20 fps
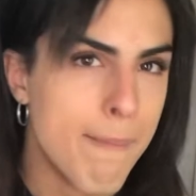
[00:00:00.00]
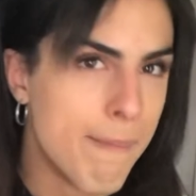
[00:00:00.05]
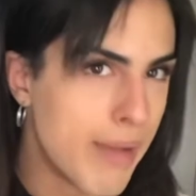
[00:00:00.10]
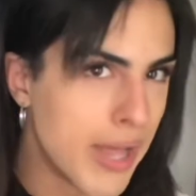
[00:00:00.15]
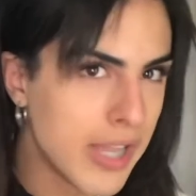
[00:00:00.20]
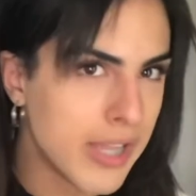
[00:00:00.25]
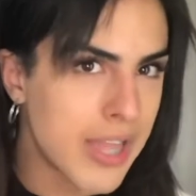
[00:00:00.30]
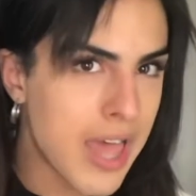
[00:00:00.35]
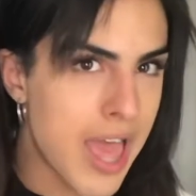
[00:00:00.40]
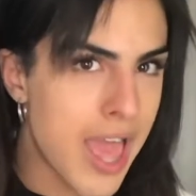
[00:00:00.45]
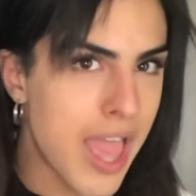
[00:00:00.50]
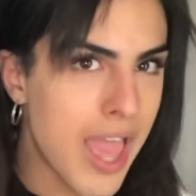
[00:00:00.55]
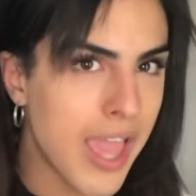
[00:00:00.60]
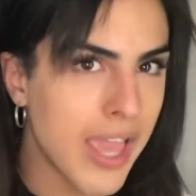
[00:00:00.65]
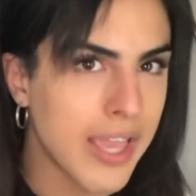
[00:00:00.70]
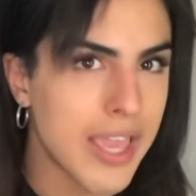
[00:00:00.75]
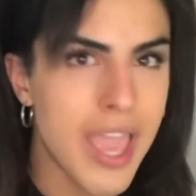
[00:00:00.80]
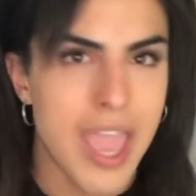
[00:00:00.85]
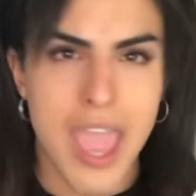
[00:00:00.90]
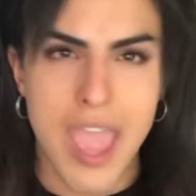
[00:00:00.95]
but,
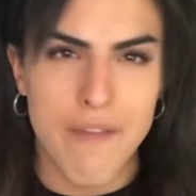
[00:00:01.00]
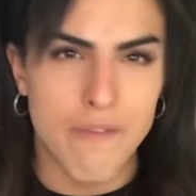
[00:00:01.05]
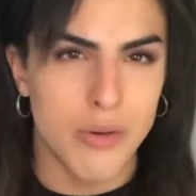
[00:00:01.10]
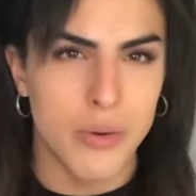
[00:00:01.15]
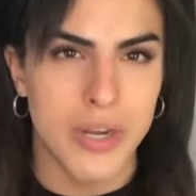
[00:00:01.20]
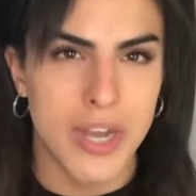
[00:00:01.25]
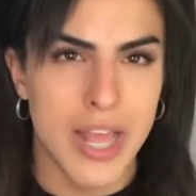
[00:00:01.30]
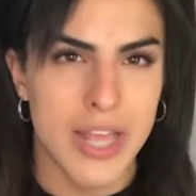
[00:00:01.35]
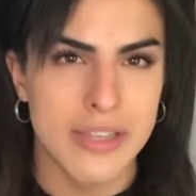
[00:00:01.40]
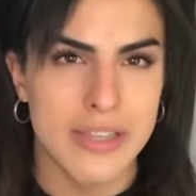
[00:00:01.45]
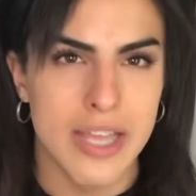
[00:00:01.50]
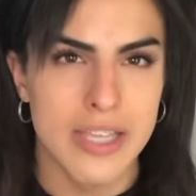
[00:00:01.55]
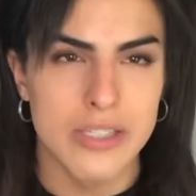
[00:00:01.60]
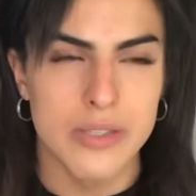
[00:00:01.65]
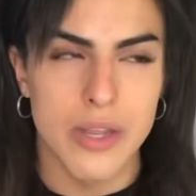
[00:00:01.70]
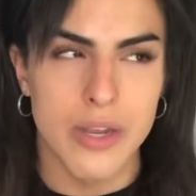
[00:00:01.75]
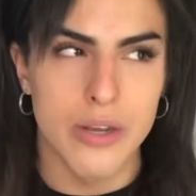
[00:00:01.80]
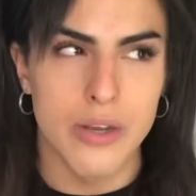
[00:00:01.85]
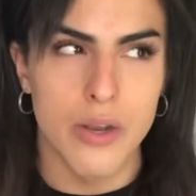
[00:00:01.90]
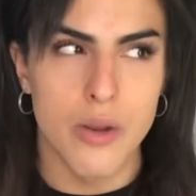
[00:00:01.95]
like, everyone had that,
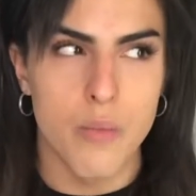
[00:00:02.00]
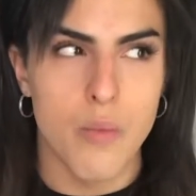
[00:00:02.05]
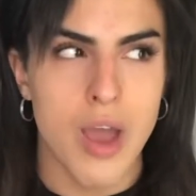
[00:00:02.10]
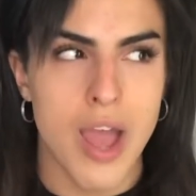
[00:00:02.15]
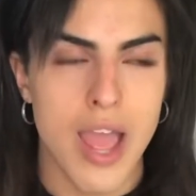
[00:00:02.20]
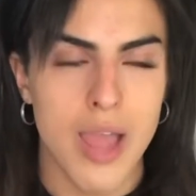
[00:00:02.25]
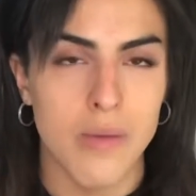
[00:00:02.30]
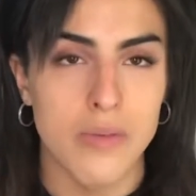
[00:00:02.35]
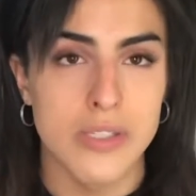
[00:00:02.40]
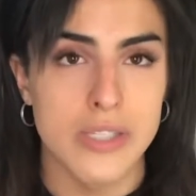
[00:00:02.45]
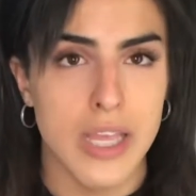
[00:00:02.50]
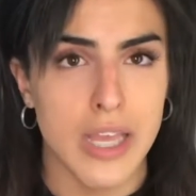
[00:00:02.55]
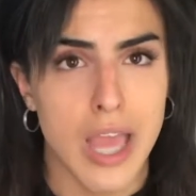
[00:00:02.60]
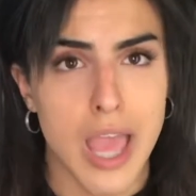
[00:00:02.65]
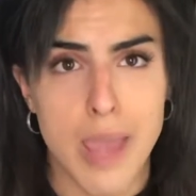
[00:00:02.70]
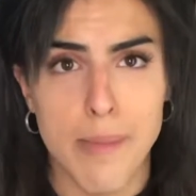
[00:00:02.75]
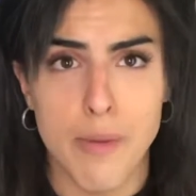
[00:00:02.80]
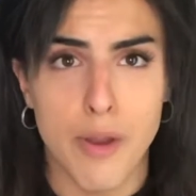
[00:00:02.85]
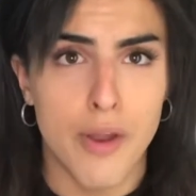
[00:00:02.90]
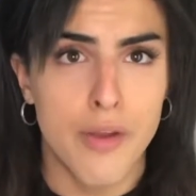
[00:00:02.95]
so I don't know why I was like,
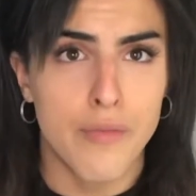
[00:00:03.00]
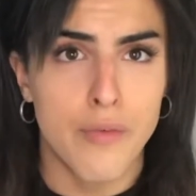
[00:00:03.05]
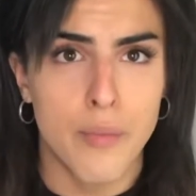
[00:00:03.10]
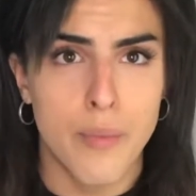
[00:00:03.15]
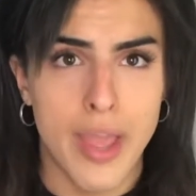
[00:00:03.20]
I'm overweight.